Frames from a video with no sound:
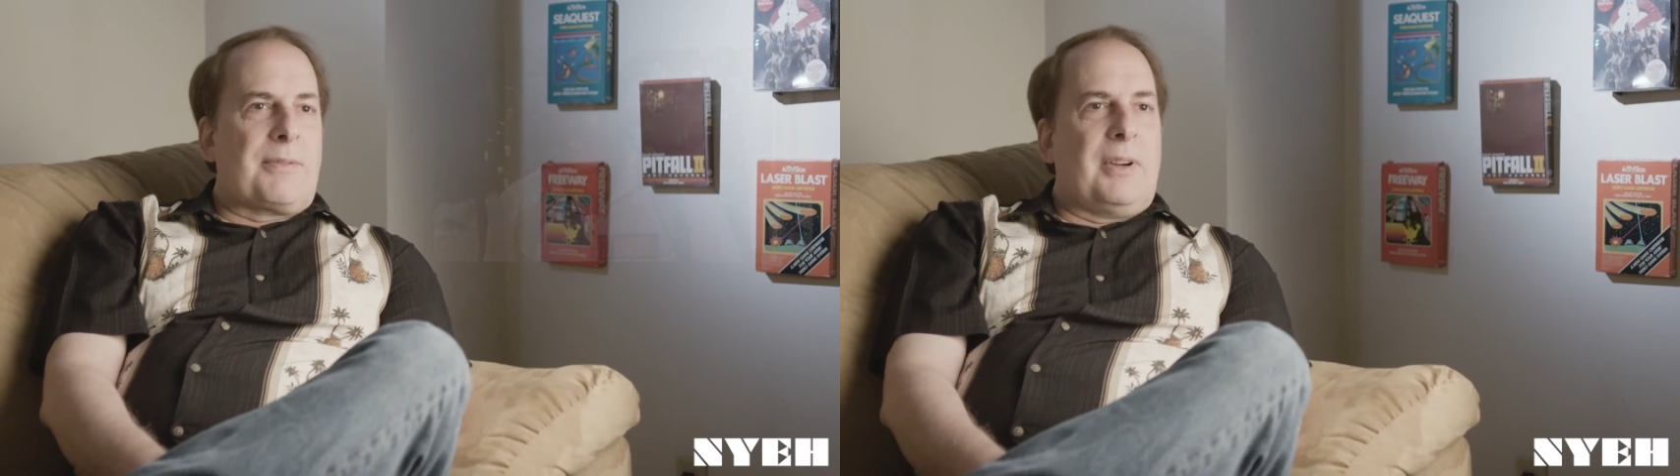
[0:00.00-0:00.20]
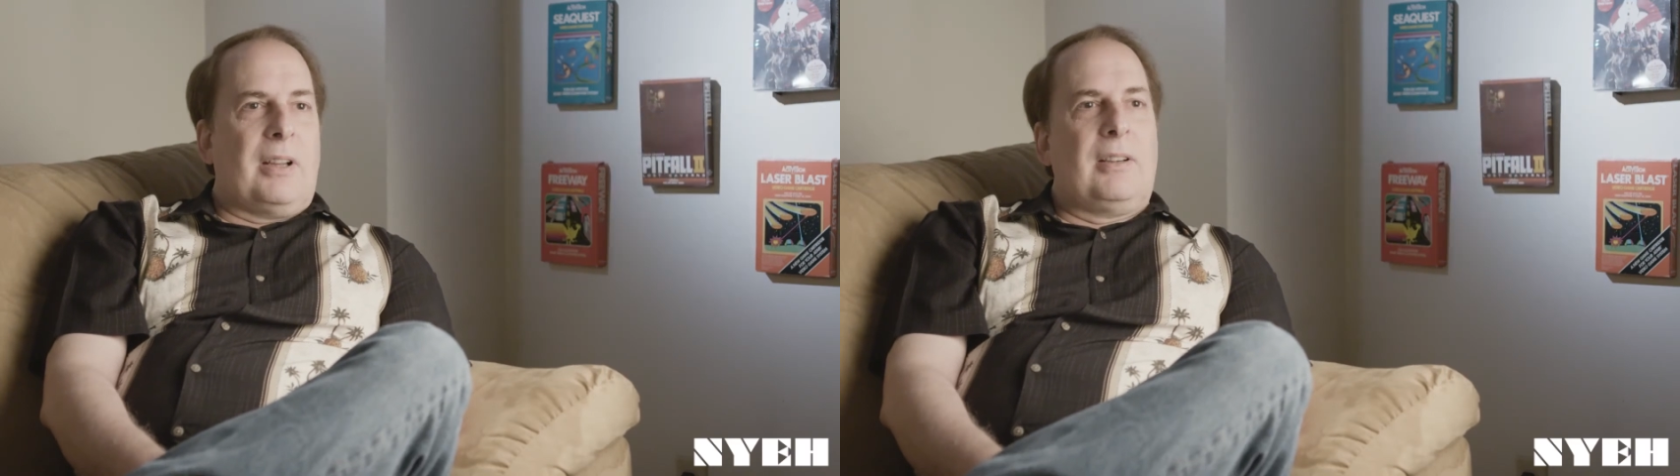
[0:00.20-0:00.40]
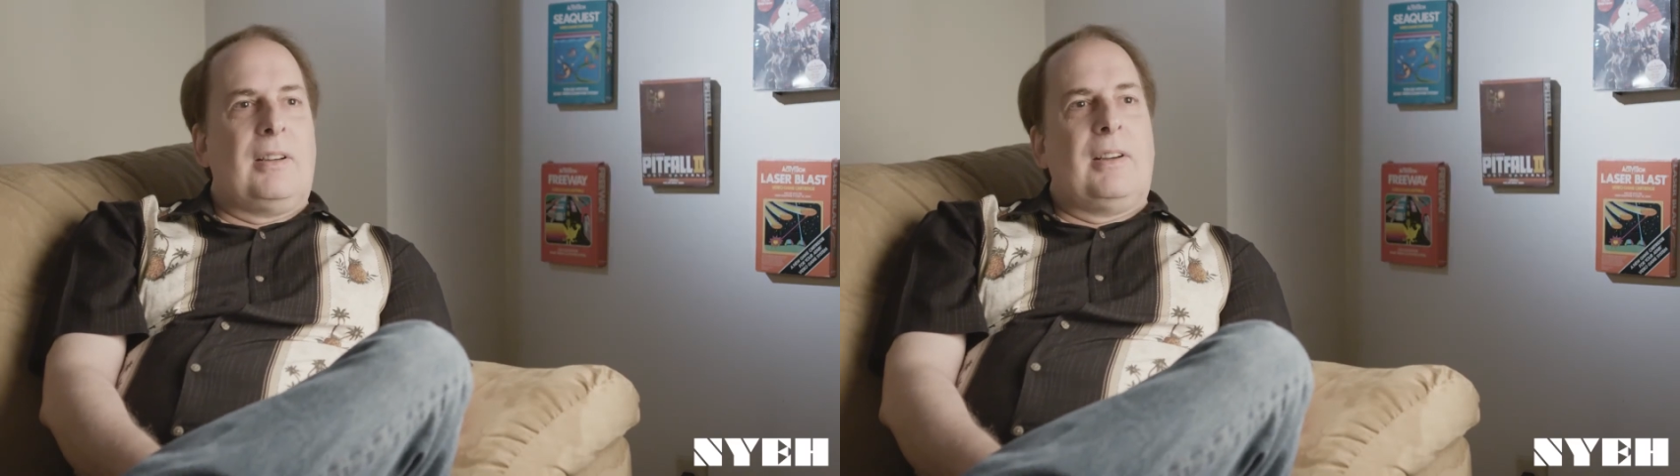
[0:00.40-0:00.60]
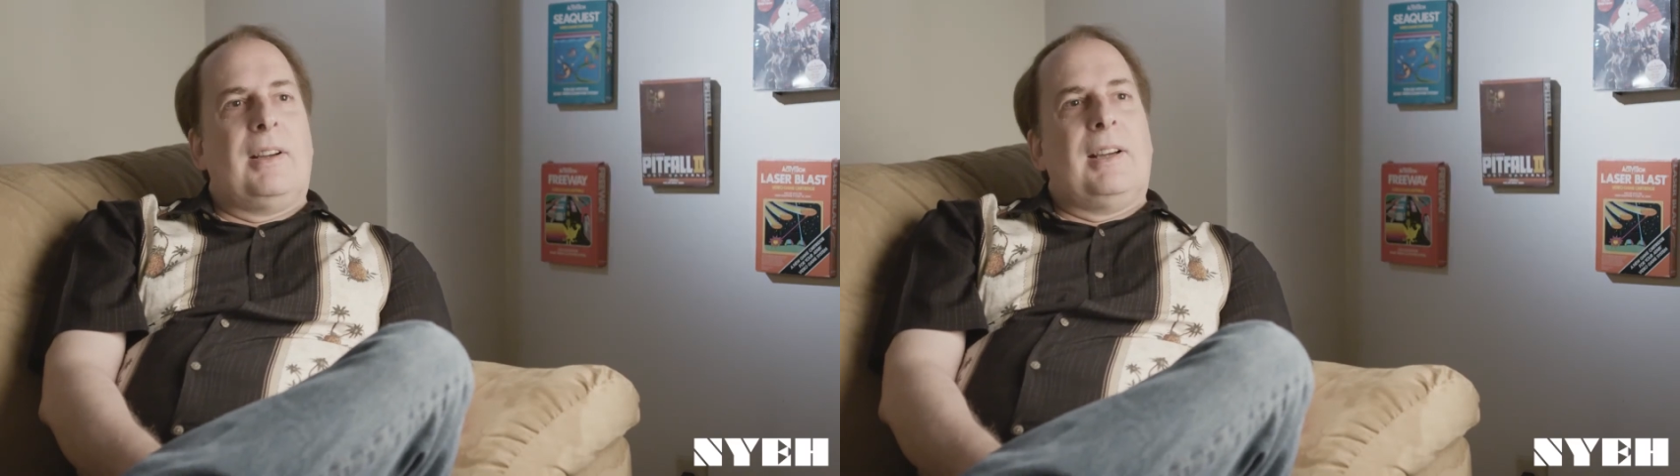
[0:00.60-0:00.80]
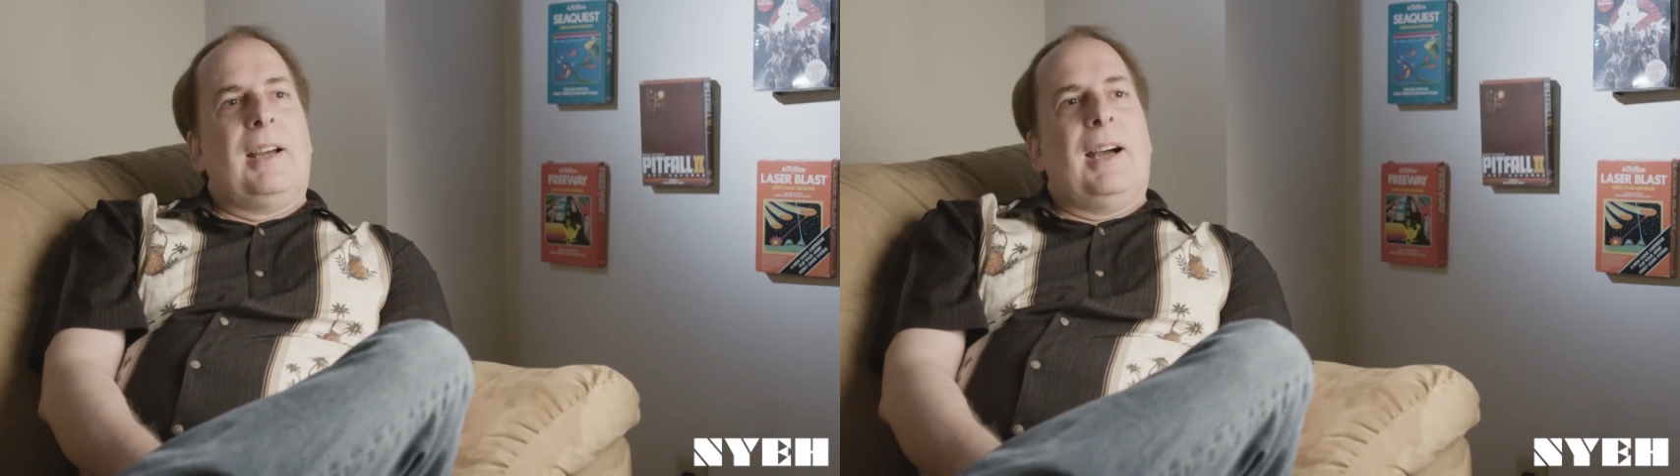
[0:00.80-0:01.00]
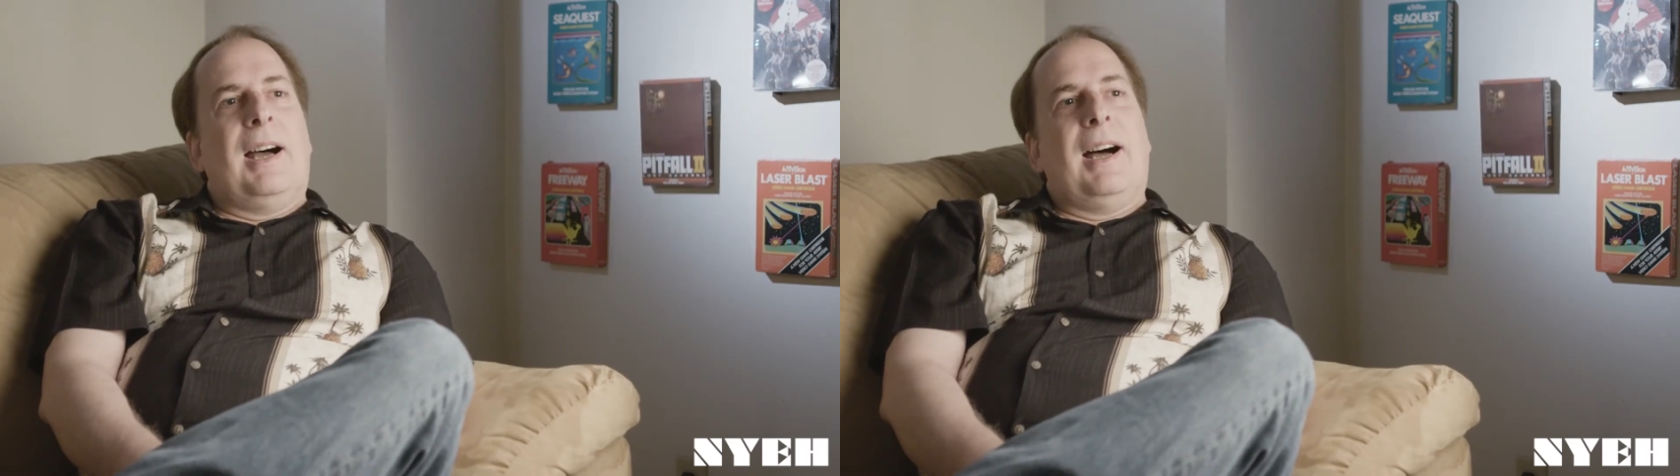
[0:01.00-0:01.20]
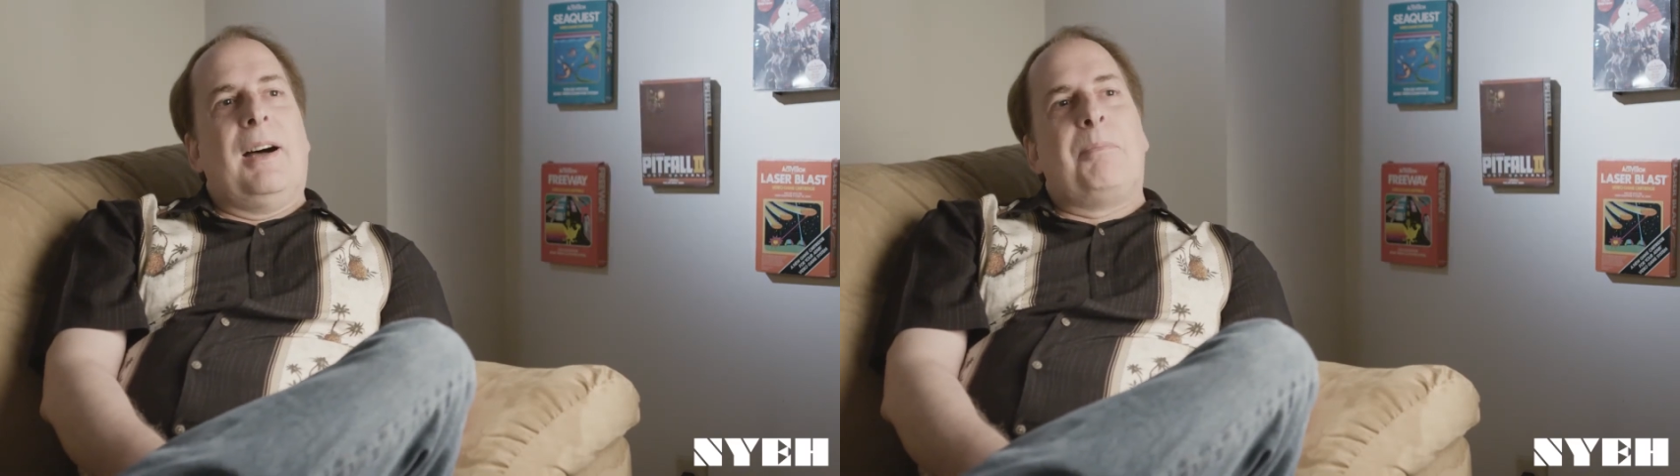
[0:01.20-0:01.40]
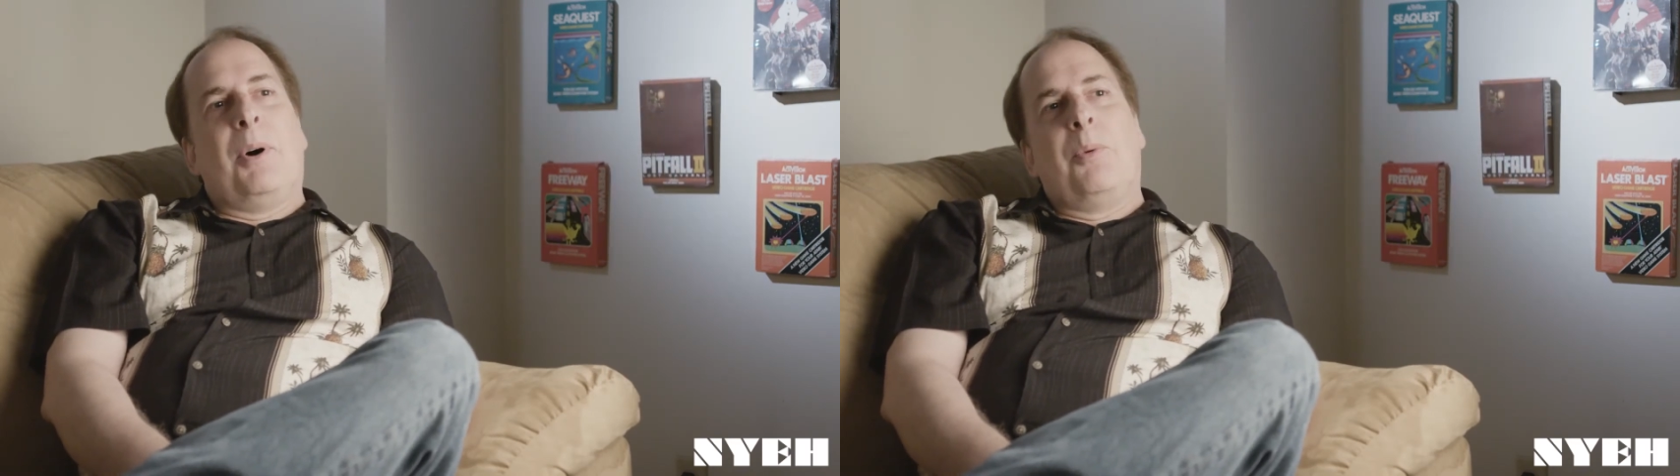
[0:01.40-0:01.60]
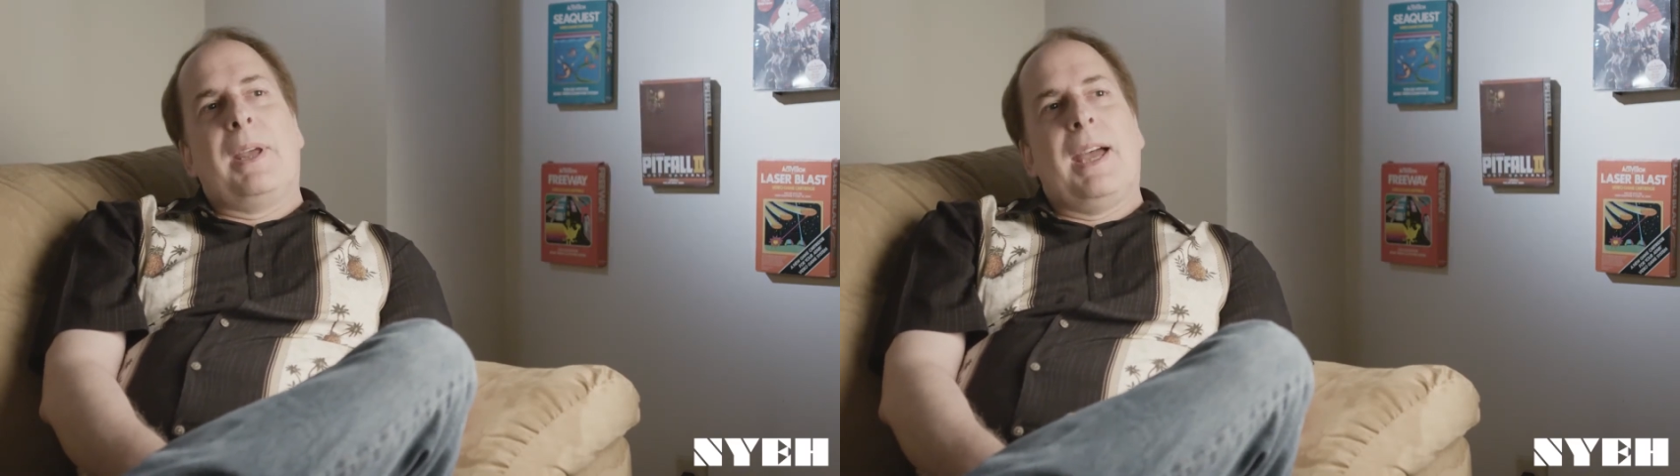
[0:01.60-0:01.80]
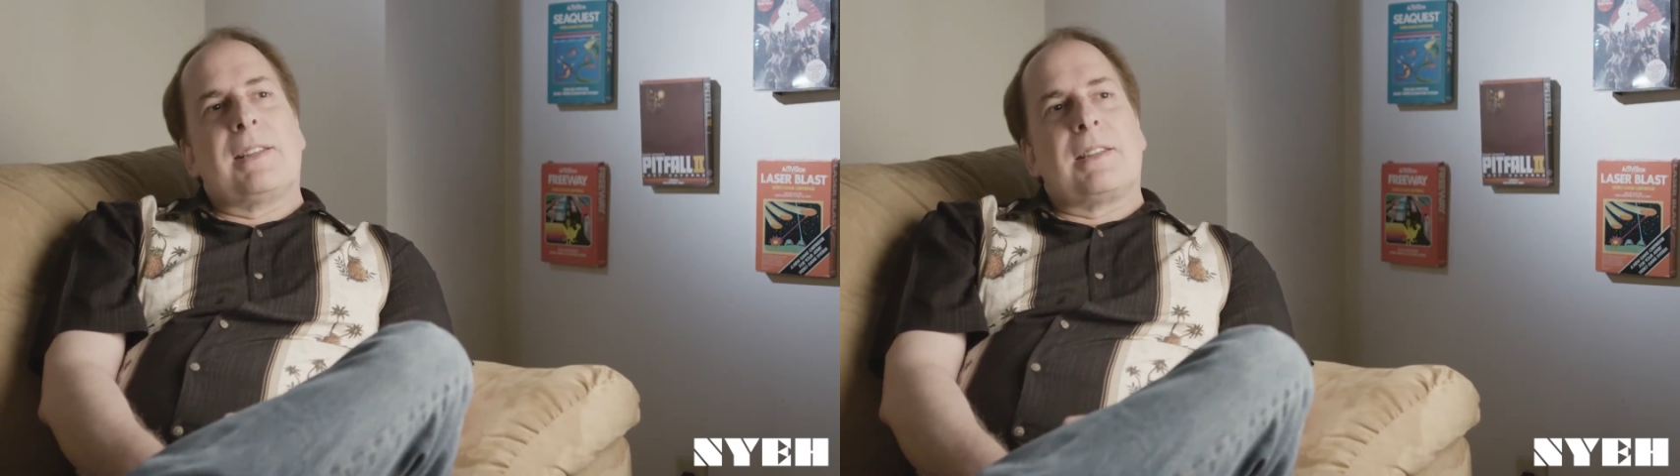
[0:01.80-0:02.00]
fun. But we had